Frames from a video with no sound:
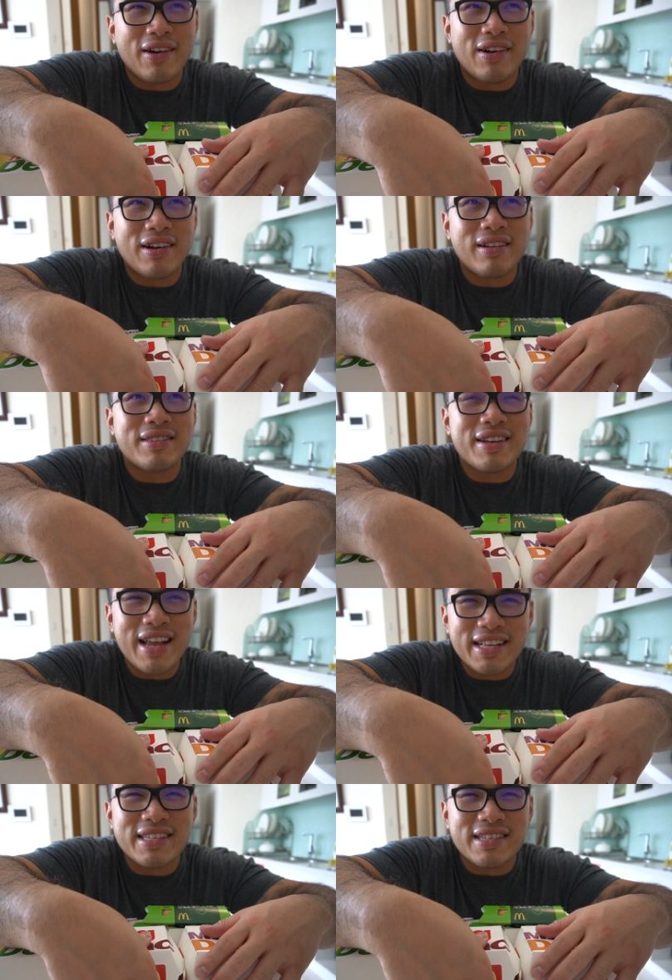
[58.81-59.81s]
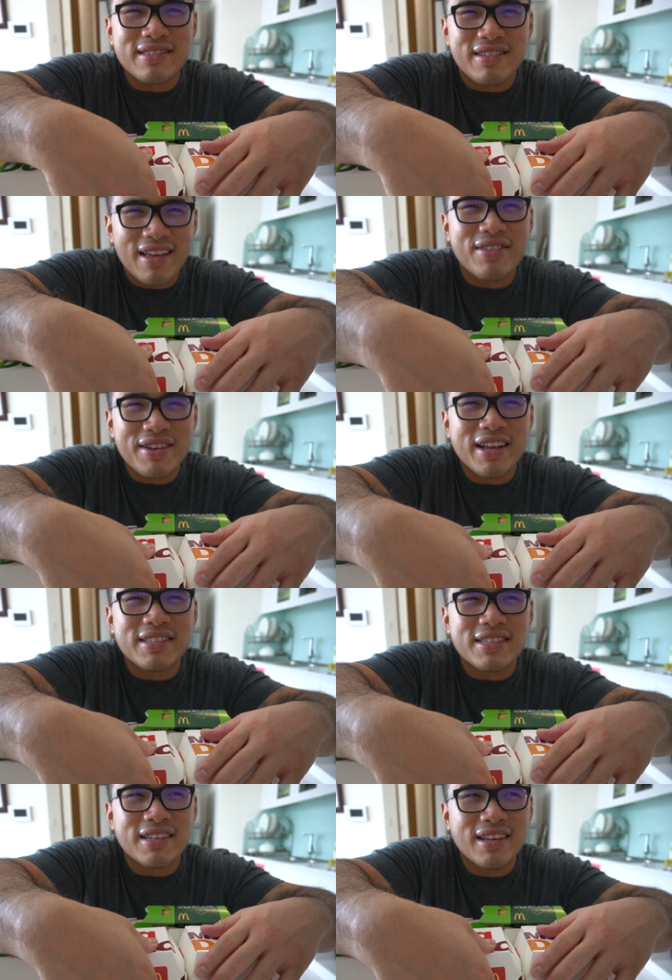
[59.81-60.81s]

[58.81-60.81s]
on the 19th. Yeah, the 19th.